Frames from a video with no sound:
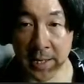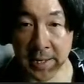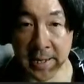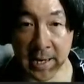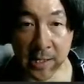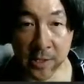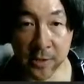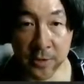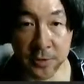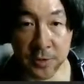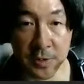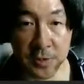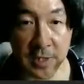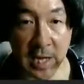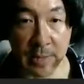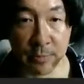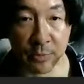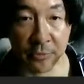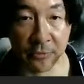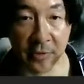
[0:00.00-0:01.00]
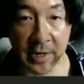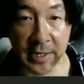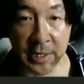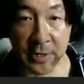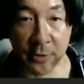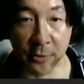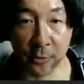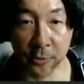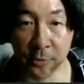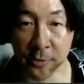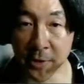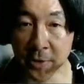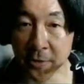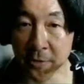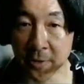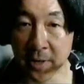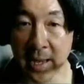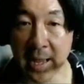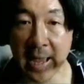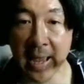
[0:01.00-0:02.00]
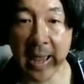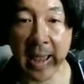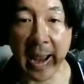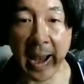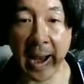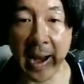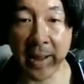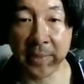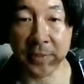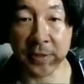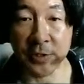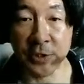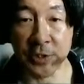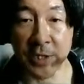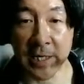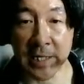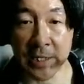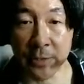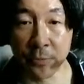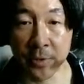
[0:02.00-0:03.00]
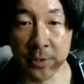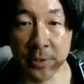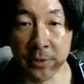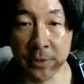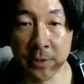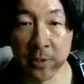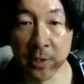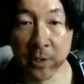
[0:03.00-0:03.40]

analysis I provided earlier and the genuine